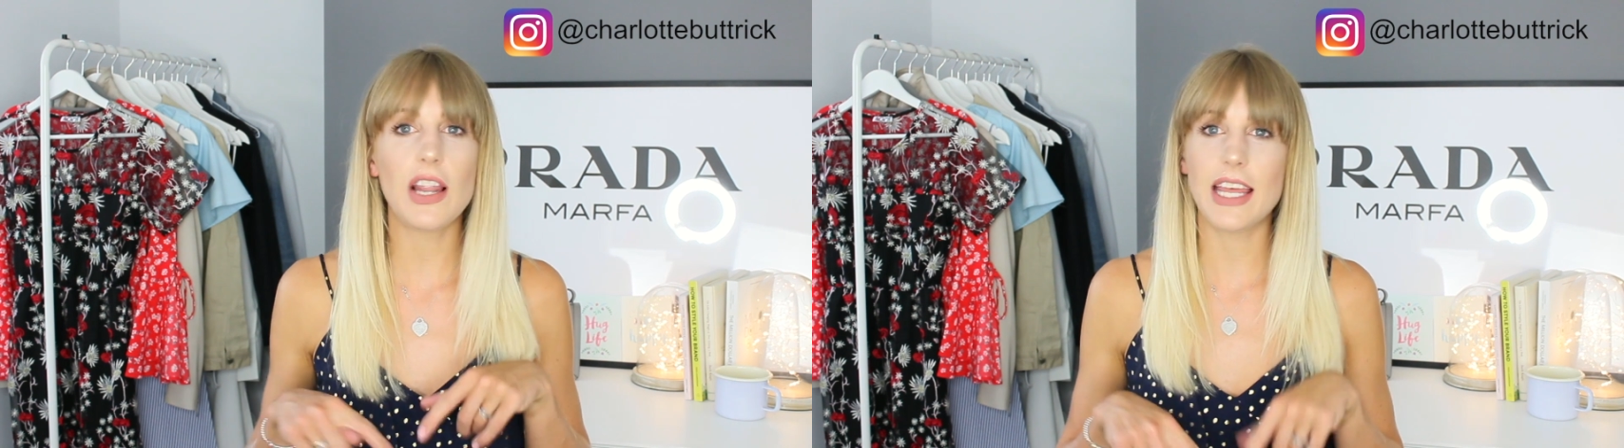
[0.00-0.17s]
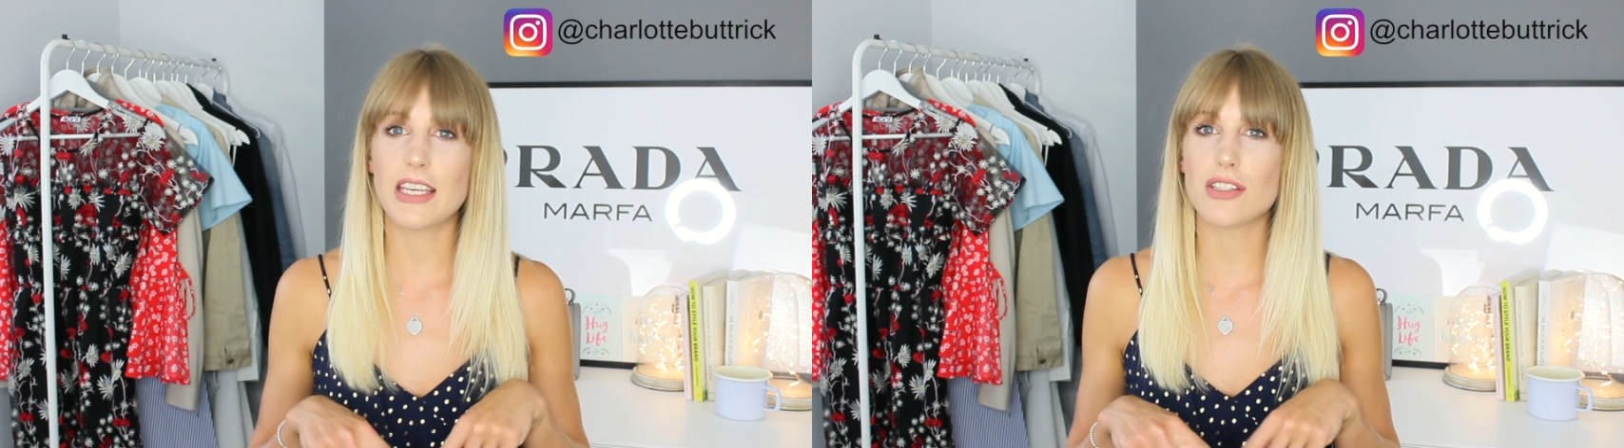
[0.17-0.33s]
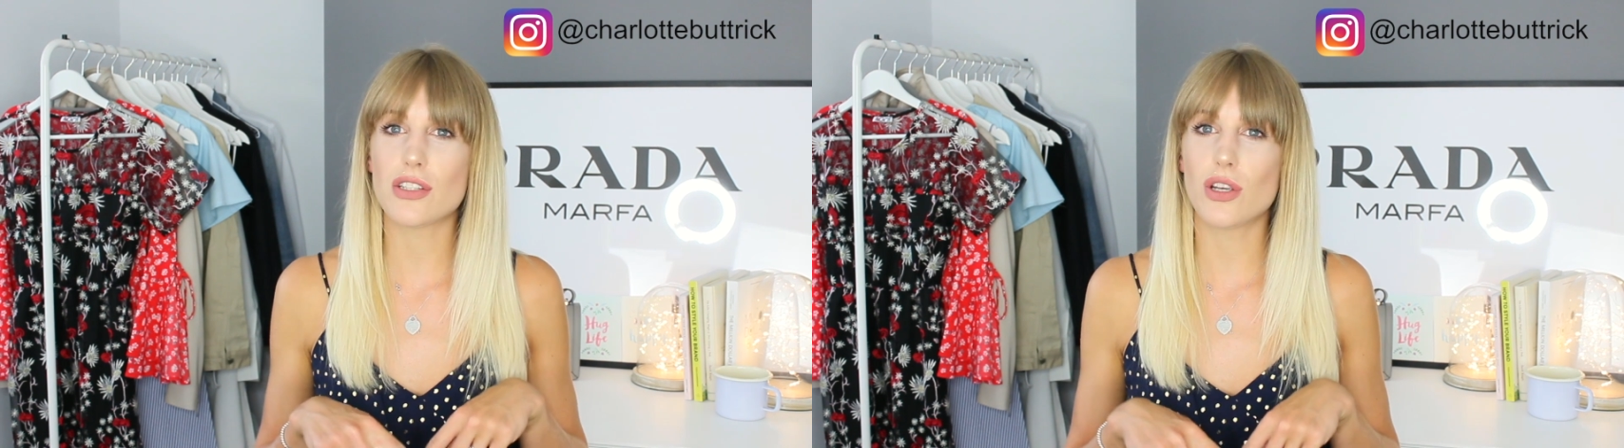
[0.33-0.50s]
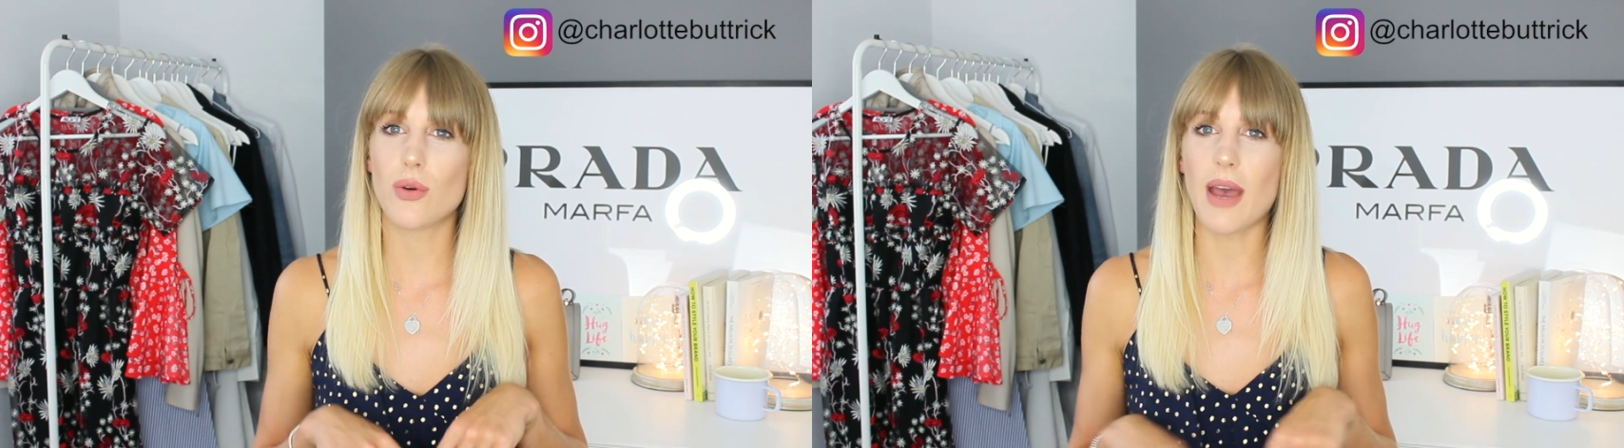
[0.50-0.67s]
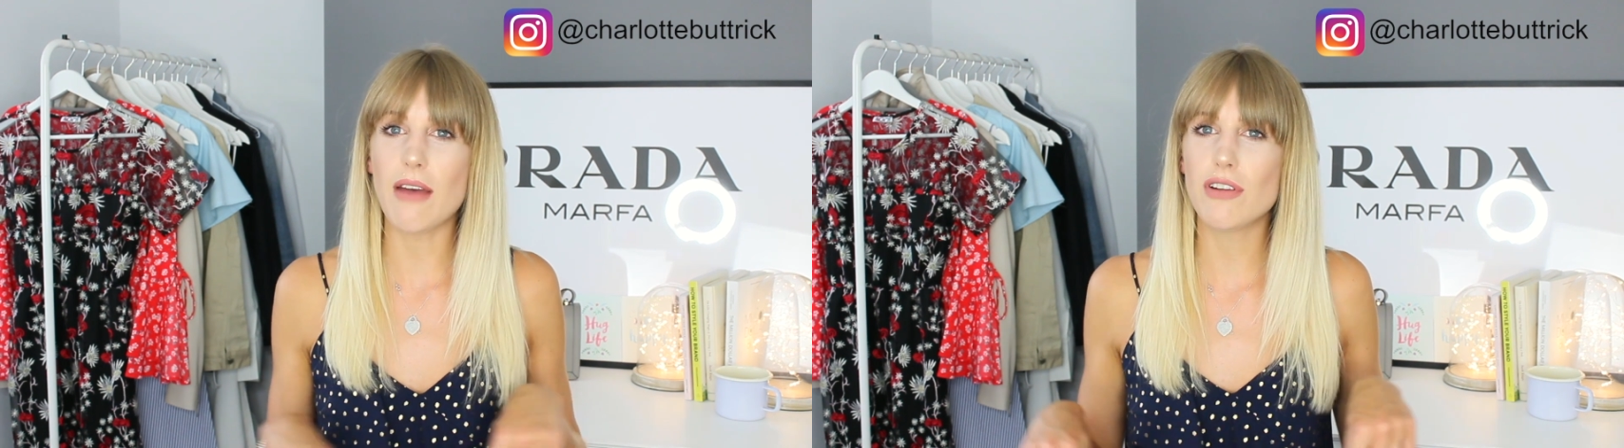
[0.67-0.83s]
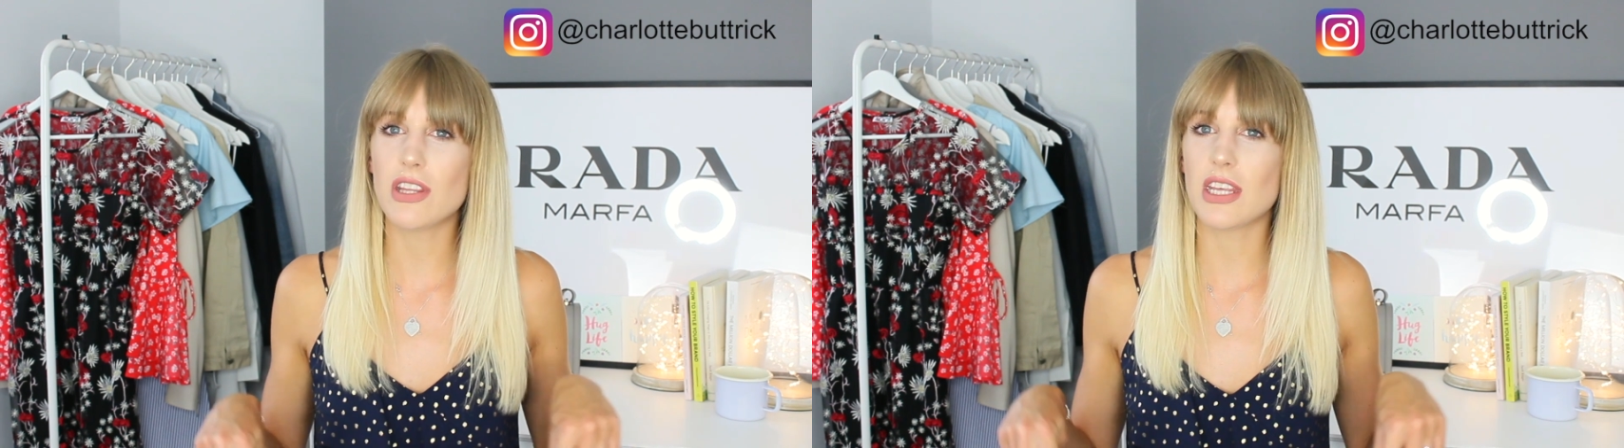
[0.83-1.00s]
links to
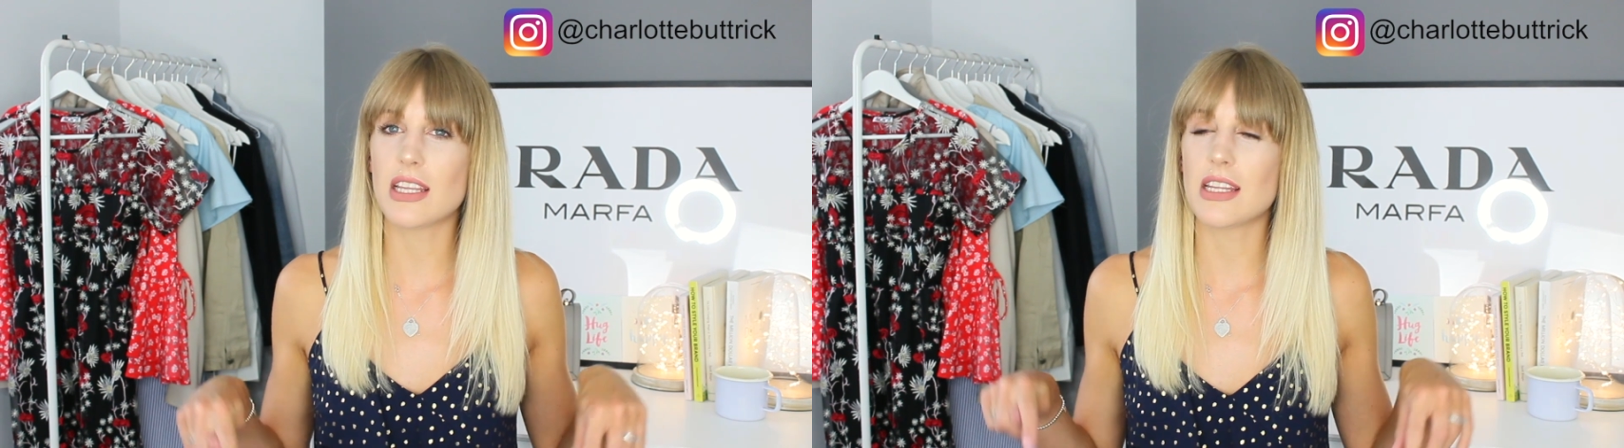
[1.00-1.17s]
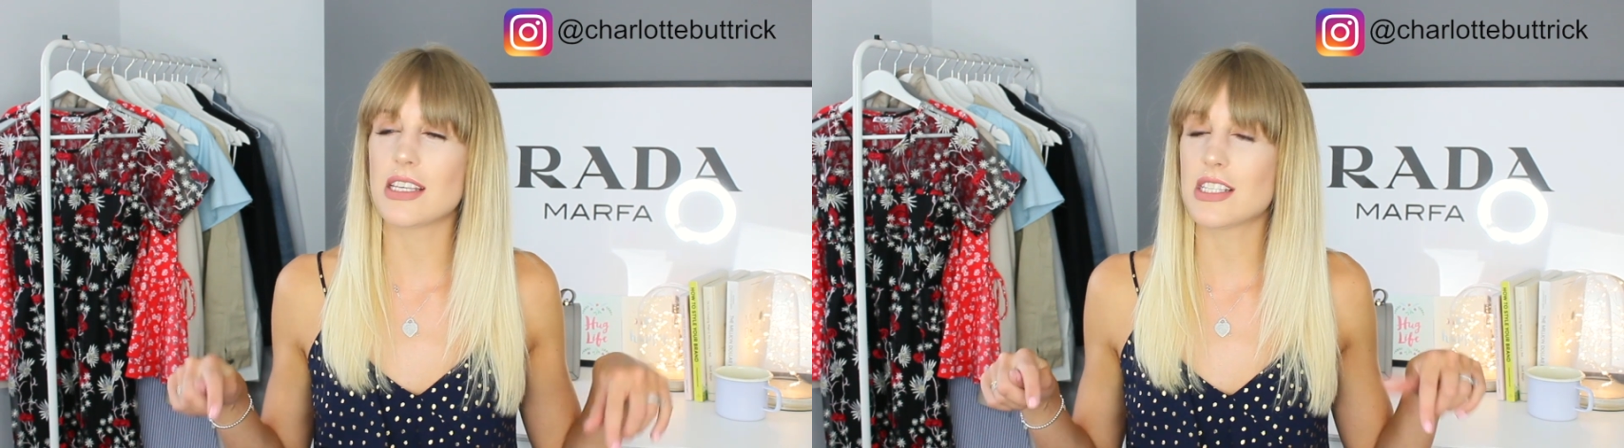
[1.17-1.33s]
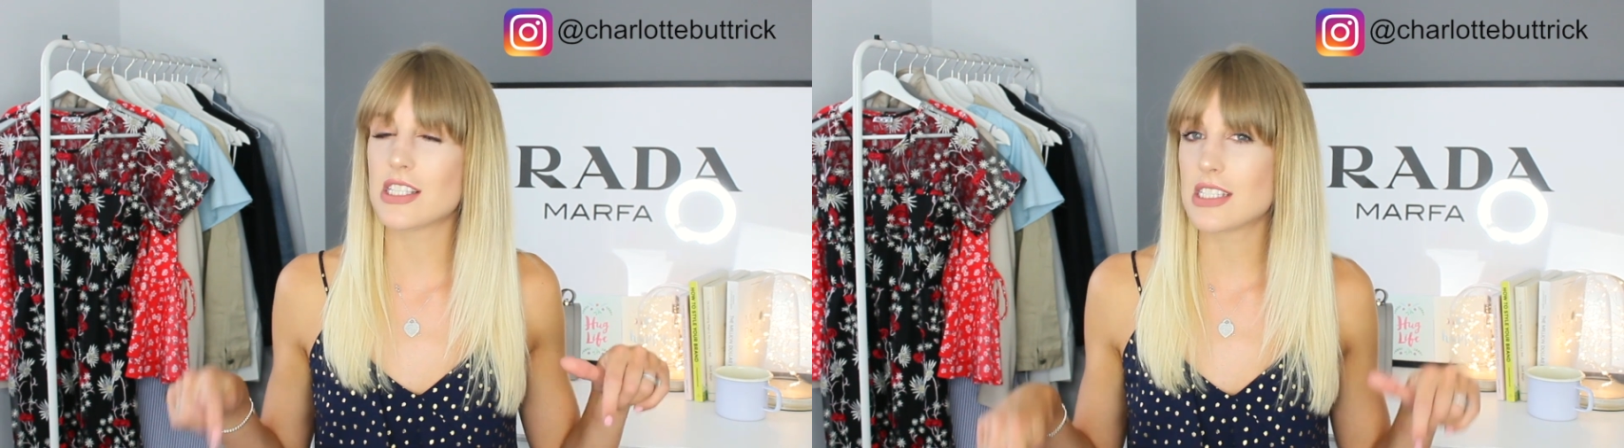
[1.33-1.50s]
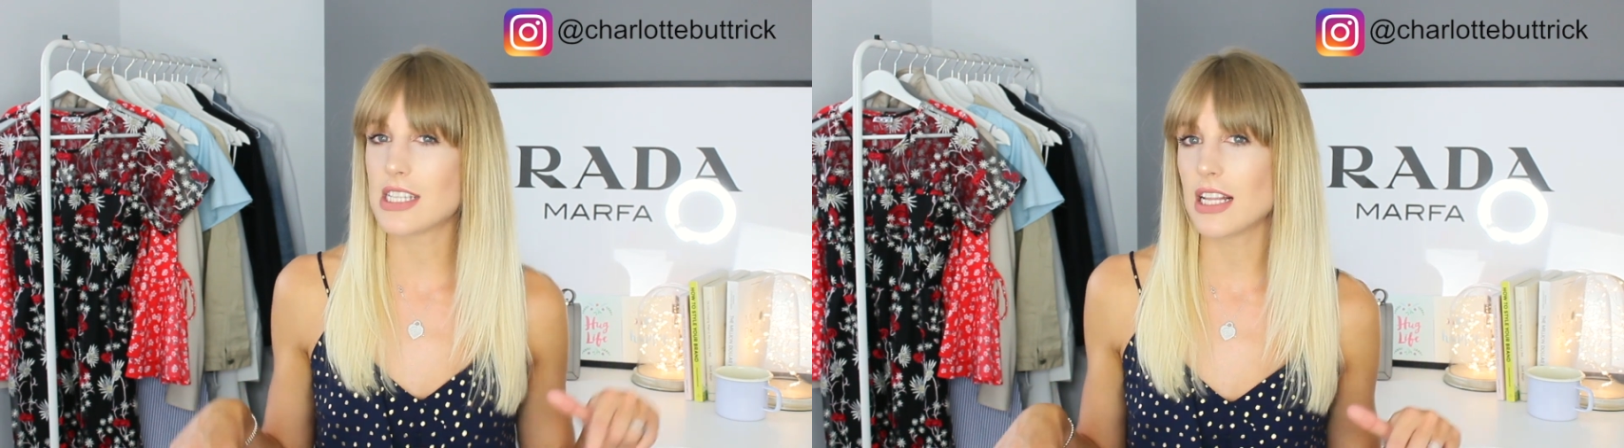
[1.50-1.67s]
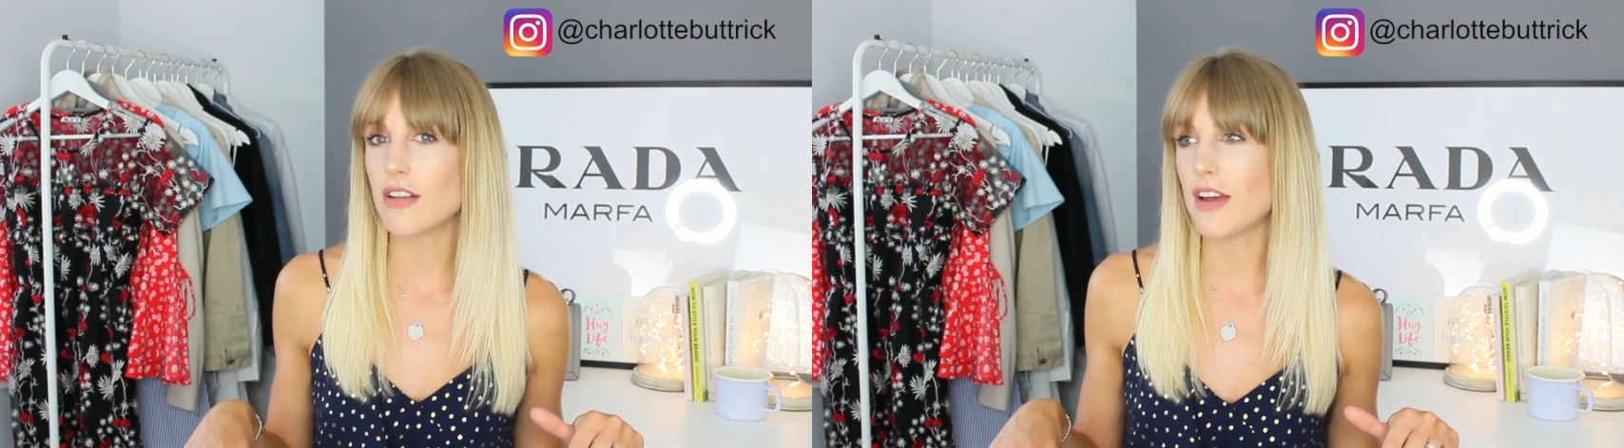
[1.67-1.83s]
everything that is still